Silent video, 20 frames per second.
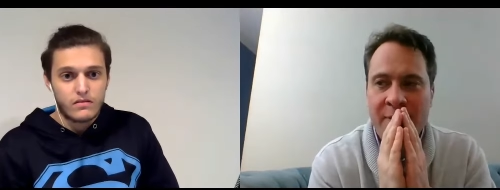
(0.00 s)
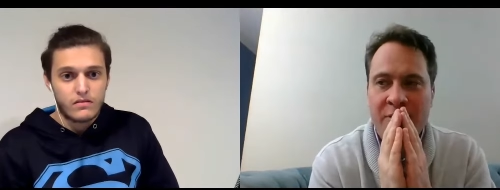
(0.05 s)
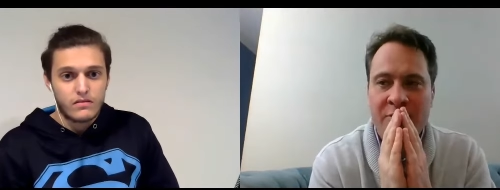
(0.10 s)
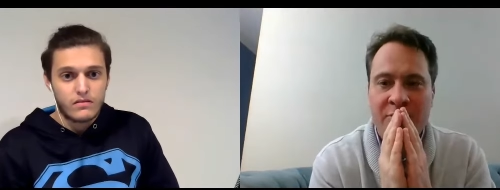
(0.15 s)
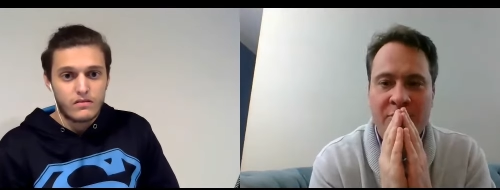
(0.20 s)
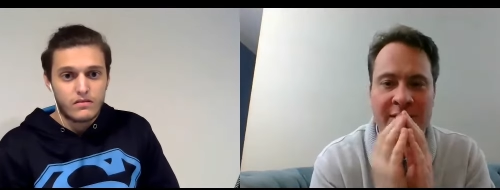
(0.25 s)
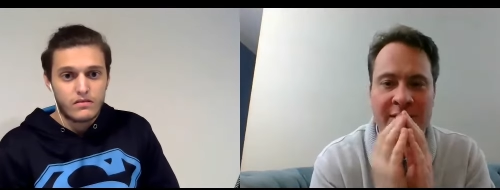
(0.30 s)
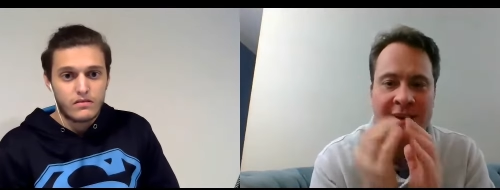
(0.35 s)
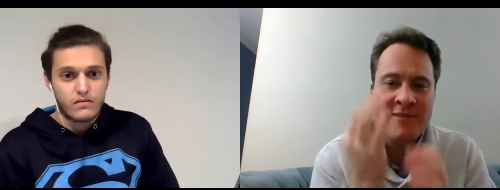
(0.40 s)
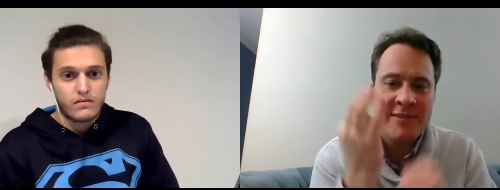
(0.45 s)

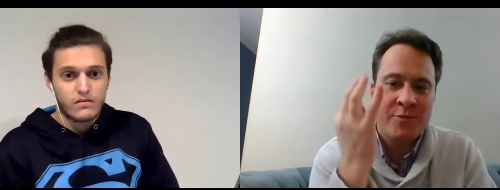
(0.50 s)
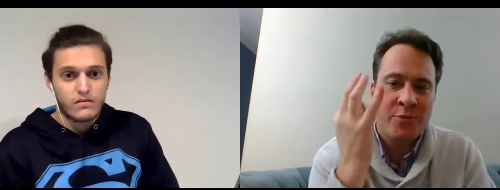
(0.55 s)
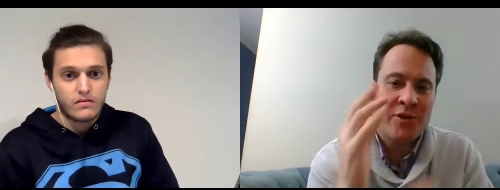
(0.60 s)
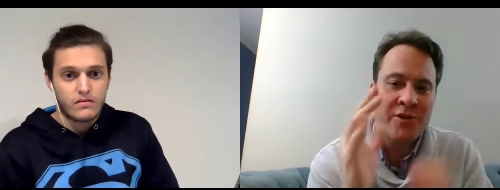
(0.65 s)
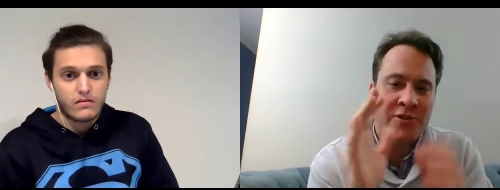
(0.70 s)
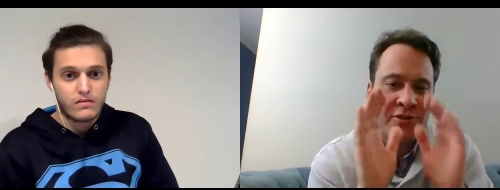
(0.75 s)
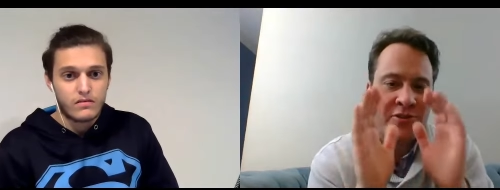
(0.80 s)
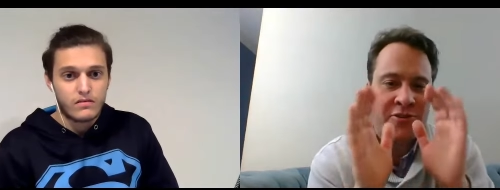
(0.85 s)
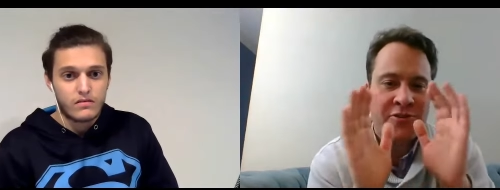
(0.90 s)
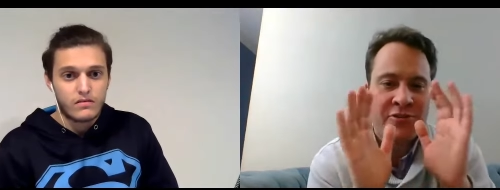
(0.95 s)
Speaker 1: to there is
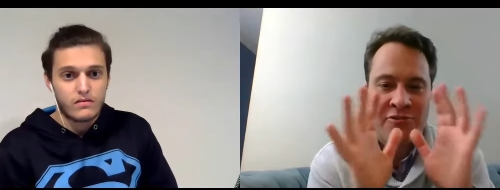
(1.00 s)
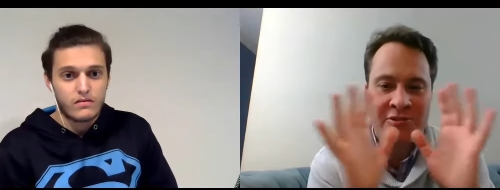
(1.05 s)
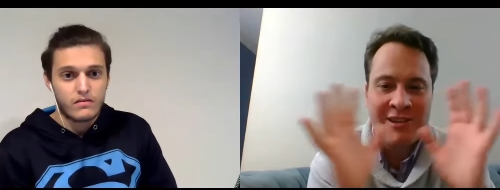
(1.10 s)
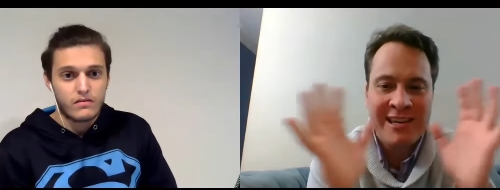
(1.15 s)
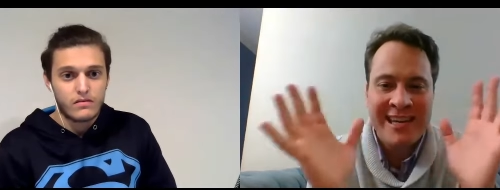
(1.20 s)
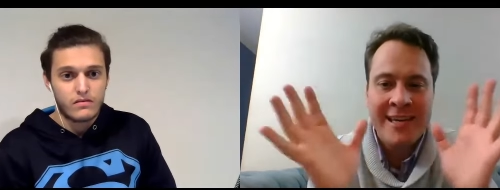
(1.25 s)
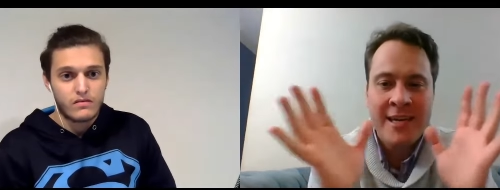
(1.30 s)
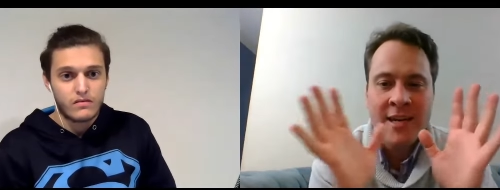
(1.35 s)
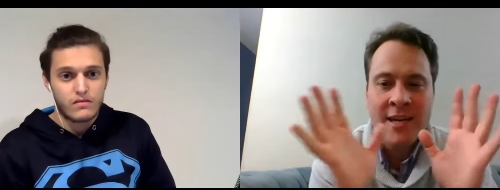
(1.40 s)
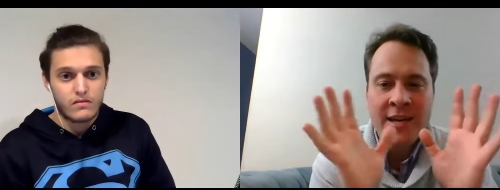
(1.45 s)
one of the
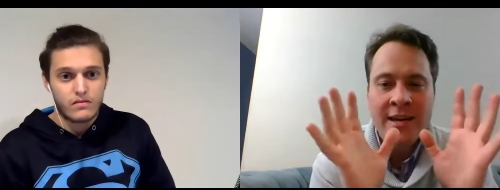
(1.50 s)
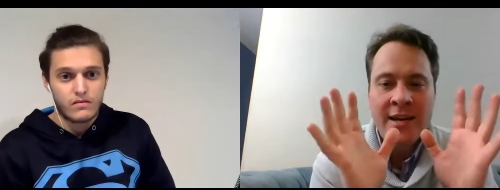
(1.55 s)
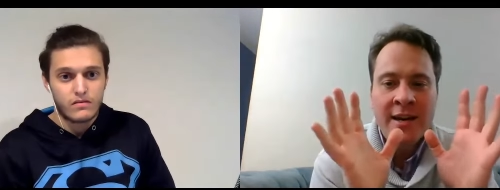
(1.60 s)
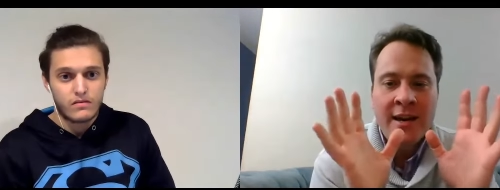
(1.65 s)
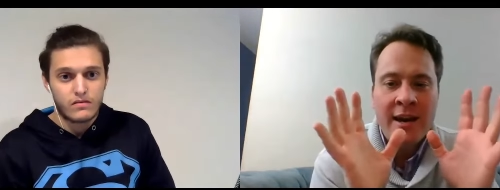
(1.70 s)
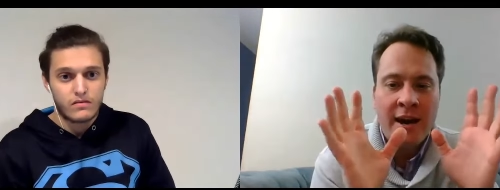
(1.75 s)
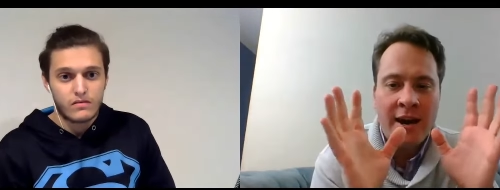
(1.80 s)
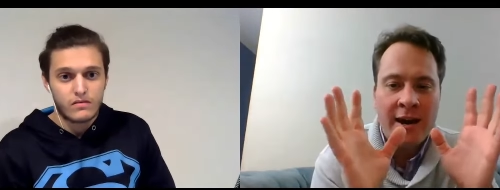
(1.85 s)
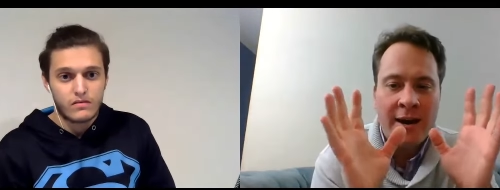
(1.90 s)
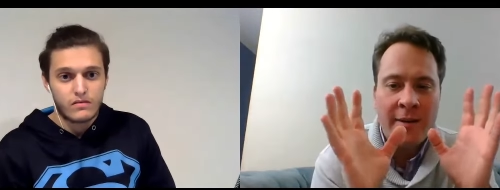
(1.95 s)
three.
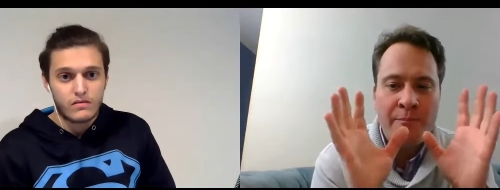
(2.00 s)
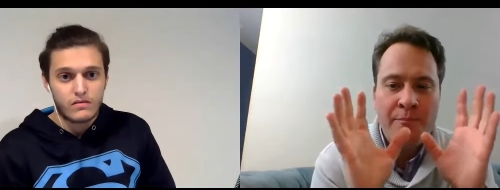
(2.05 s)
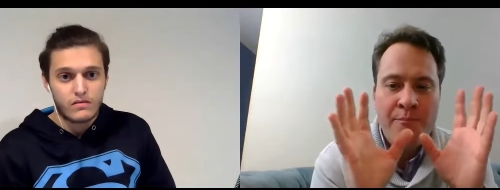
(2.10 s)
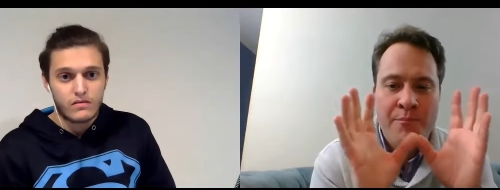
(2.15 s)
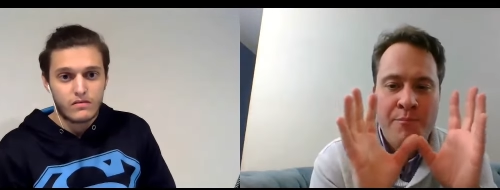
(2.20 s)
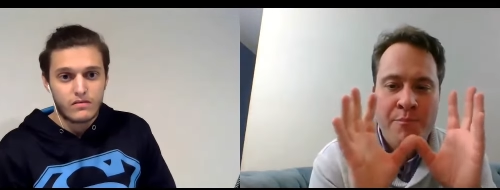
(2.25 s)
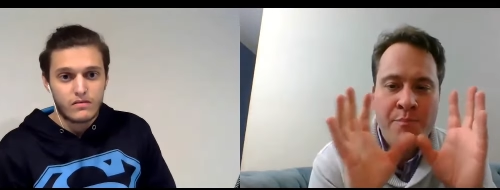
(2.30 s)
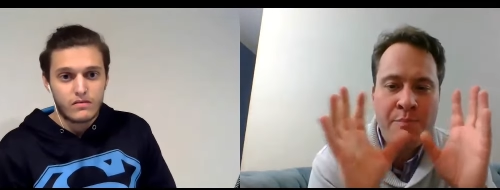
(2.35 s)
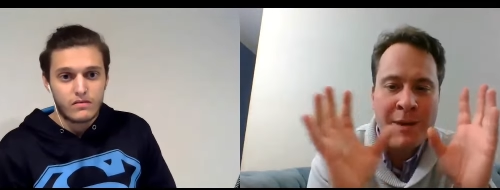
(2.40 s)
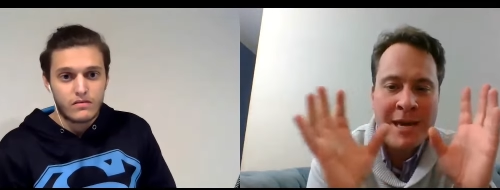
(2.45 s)

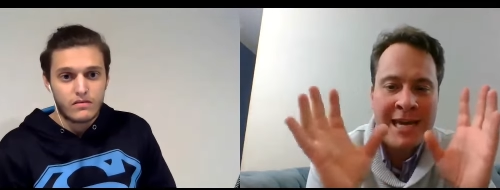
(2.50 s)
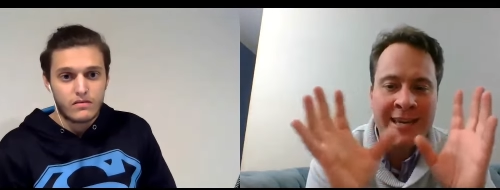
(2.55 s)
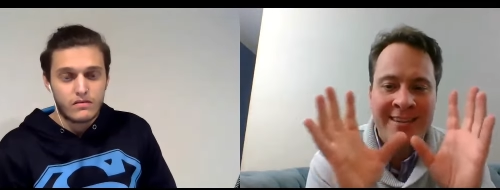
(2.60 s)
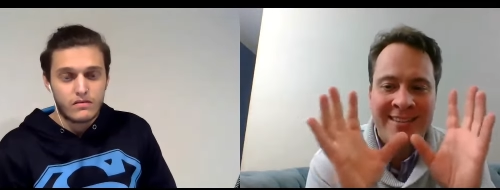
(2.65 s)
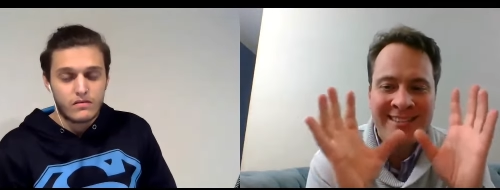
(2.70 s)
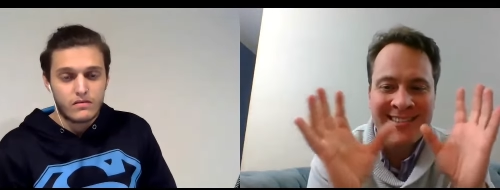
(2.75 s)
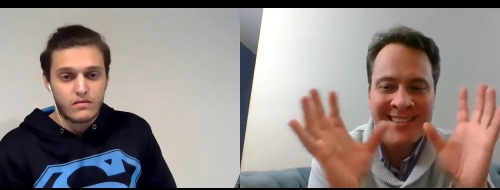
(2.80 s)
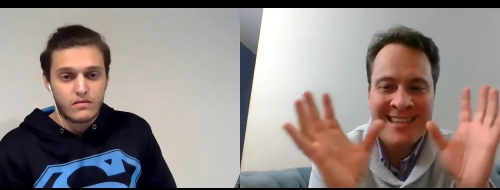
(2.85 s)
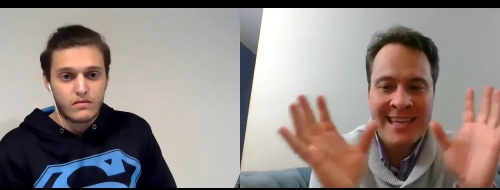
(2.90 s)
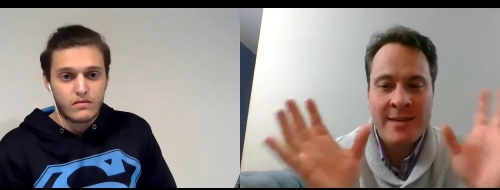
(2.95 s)

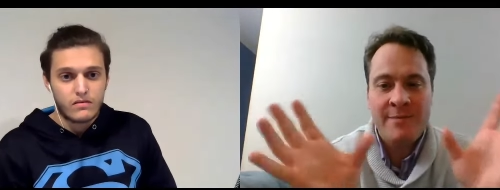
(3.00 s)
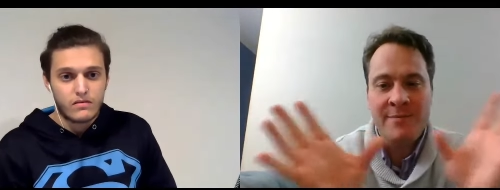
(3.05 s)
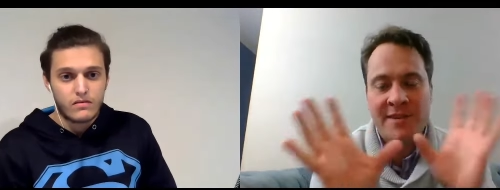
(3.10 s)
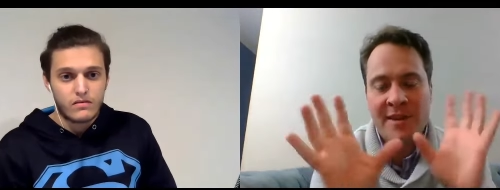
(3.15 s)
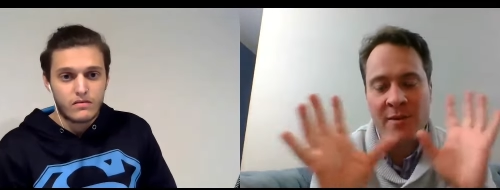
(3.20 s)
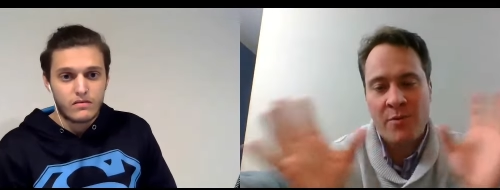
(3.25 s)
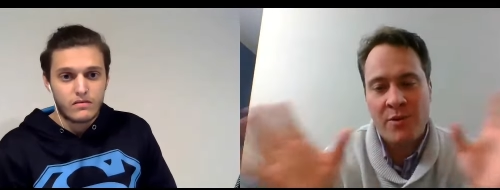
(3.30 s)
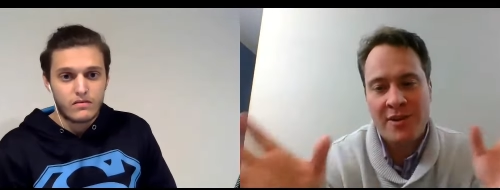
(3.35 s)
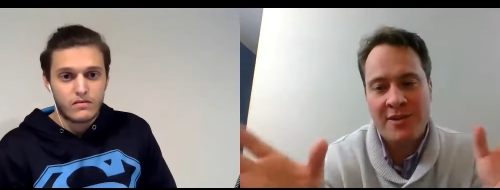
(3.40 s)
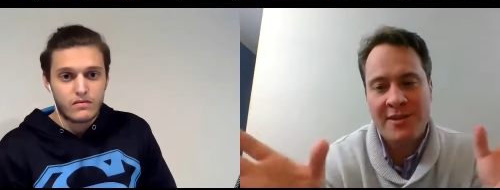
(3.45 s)
Big themes I want